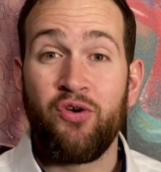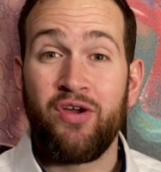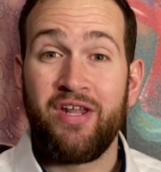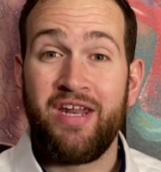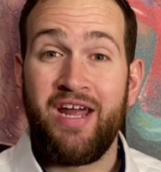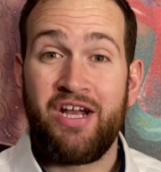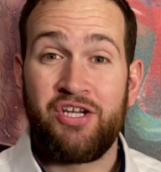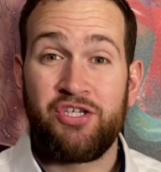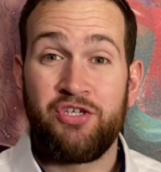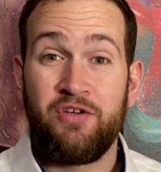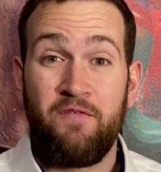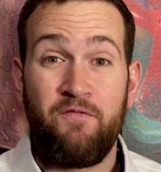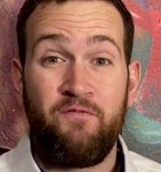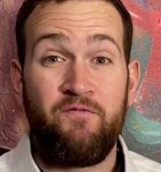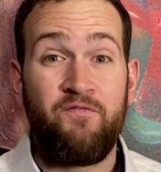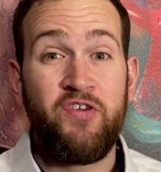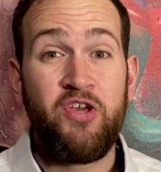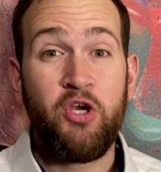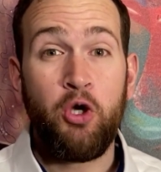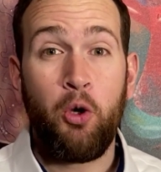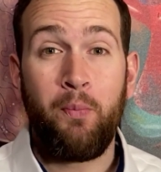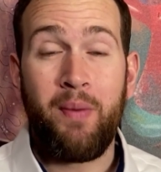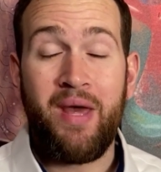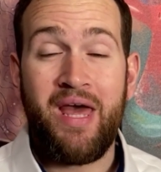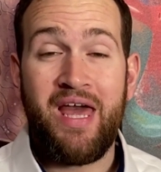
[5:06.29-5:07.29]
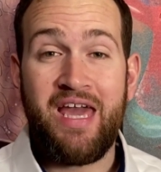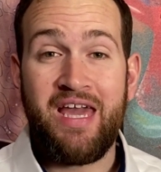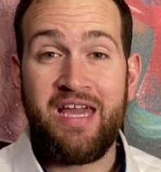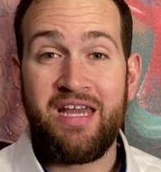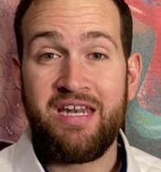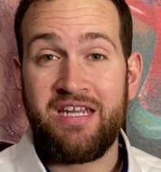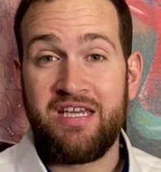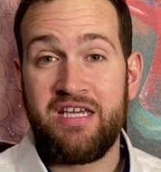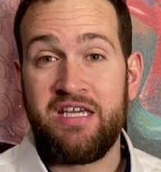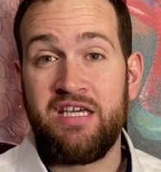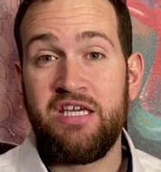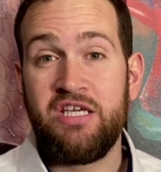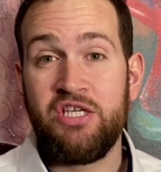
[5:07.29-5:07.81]
can actually feel
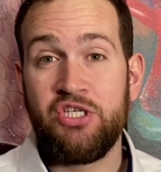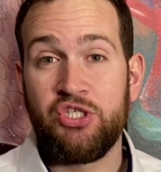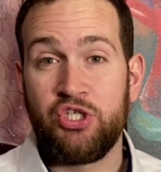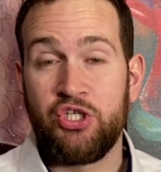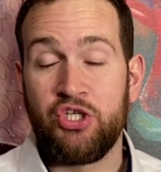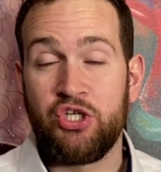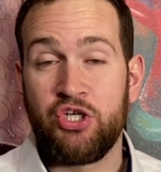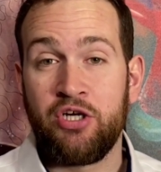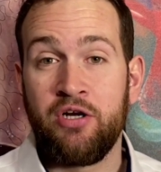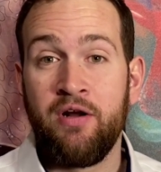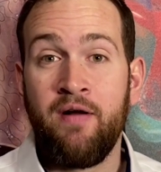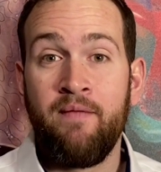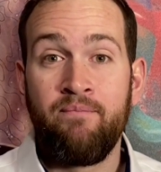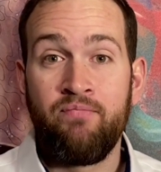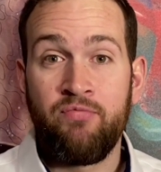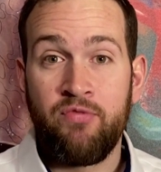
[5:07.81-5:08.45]
pain easier.